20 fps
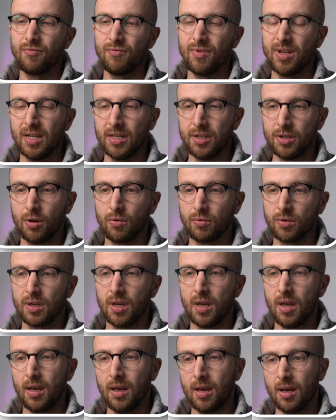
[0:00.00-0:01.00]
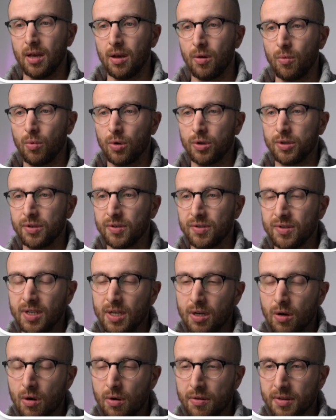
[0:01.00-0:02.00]
I really don't uh, want to
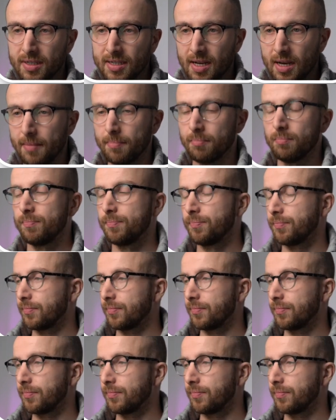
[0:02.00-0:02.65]
see all the time.